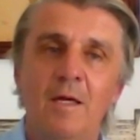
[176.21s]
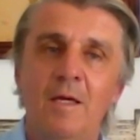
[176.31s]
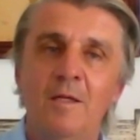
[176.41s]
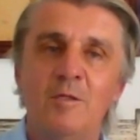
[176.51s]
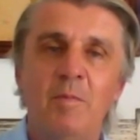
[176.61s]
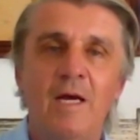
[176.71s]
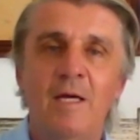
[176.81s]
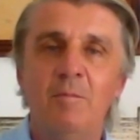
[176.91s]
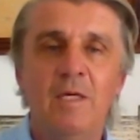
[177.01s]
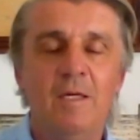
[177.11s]

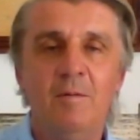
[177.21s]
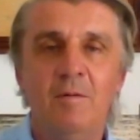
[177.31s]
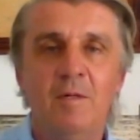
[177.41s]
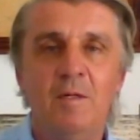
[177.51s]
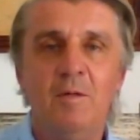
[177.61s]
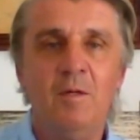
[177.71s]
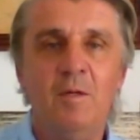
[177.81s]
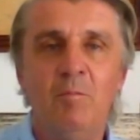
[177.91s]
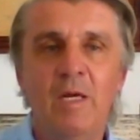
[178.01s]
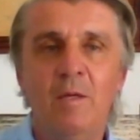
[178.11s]
inspired me in,
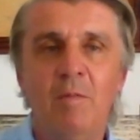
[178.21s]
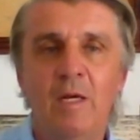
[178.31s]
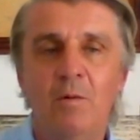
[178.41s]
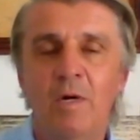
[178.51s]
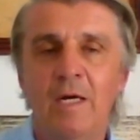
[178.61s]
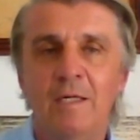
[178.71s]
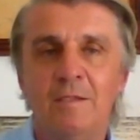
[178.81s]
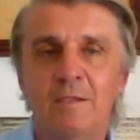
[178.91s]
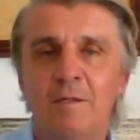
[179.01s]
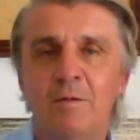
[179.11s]
in many, many
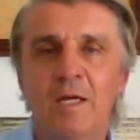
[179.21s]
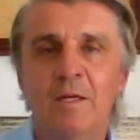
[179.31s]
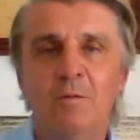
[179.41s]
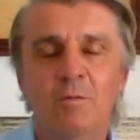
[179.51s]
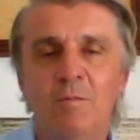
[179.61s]
ways. And, and